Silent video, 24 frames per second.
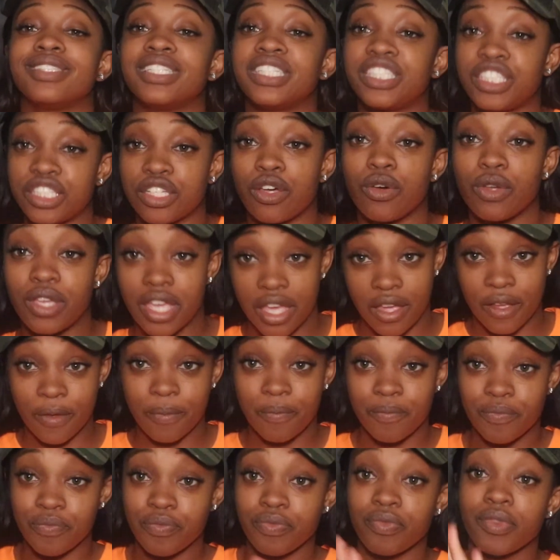So
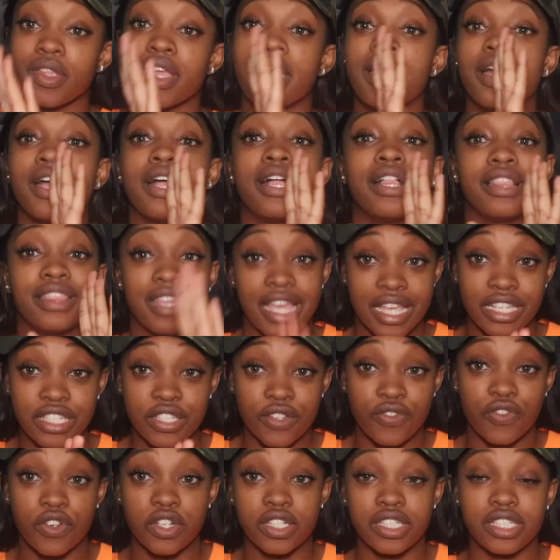yeah, that's
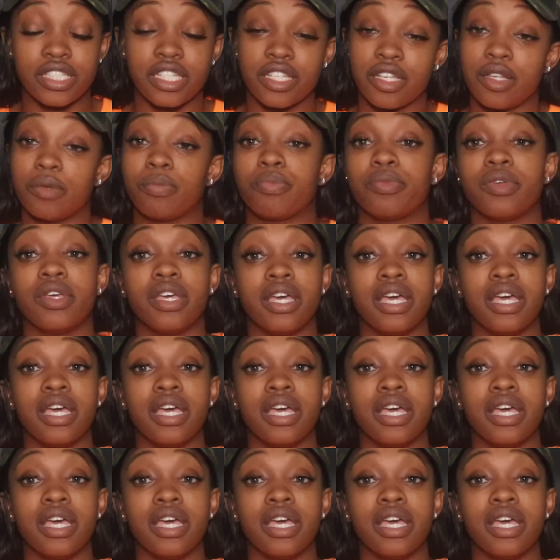the first tip.